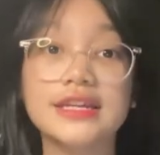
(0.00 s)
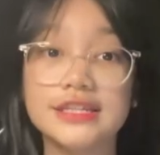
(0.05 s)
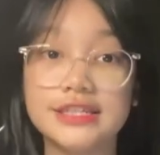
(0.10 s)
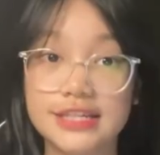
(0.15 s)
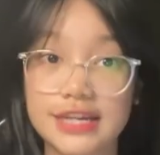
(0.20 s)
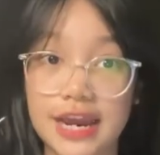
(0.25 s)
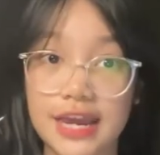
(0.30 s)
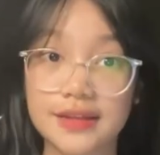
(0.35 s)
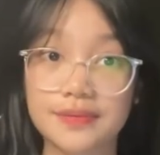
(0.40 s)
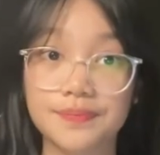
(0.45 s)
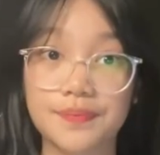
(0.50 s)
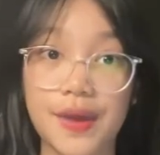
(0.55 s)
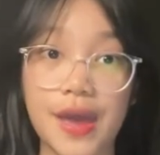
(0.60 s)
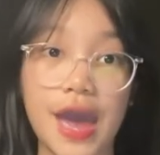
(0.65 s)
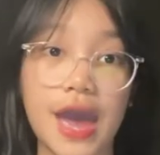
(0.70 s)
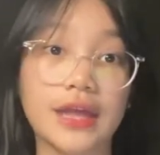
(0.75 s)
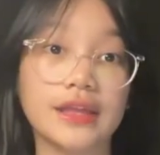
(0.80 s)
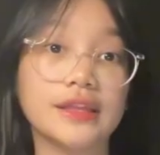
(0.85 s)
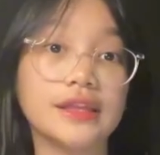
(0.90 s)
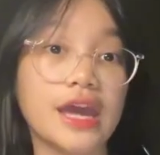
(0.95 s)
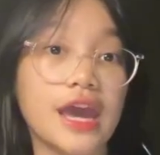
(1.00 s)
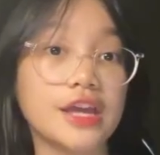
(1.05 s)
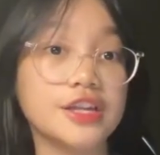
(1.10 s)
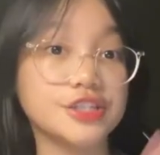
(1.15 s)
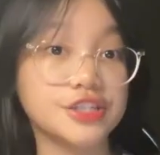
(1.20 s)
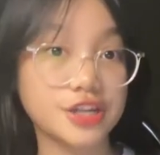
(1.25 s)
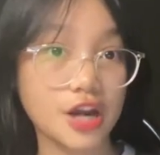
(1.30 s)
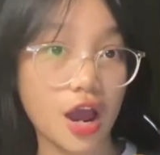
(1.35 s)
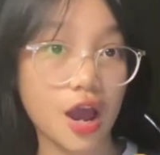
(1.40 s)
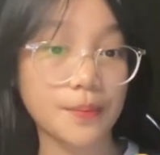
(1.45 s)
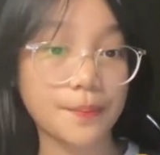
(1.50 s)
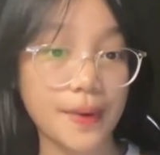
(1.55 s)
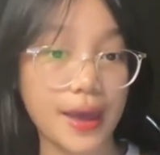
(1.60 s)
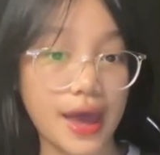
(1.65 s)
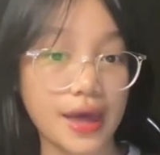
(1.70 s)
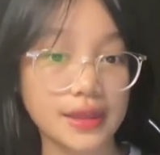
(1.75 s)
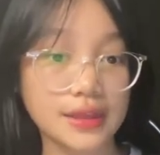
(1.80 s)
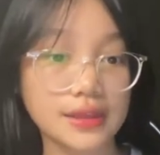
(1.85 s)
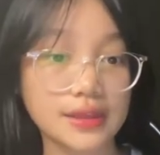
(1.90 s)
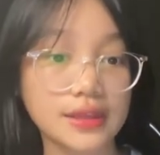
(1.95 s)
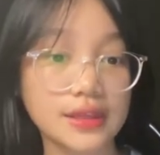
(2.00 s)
jade bath, and jar bath.